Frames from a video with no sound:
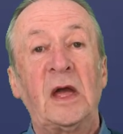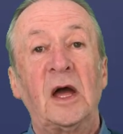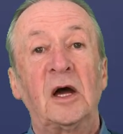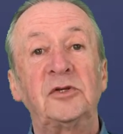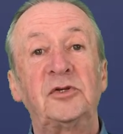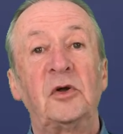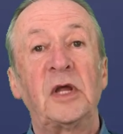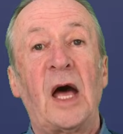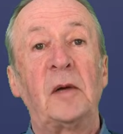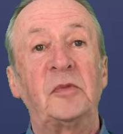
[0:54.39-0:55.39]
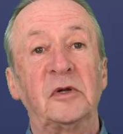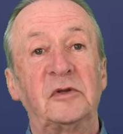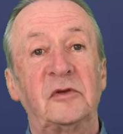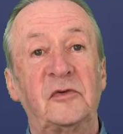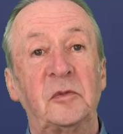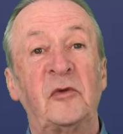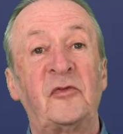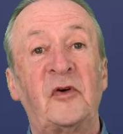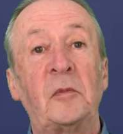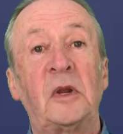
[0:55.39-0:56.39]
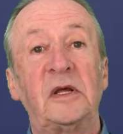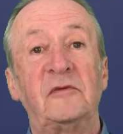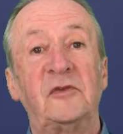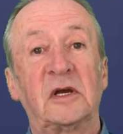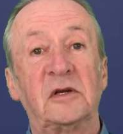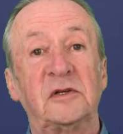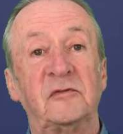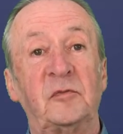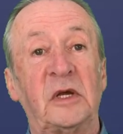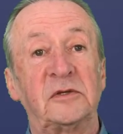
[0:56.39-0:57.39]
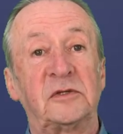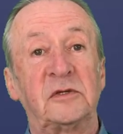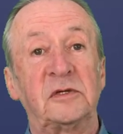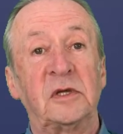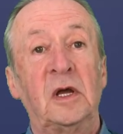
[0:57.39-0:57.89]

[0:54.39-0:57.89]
and John Abbott from a family of decorative plasterers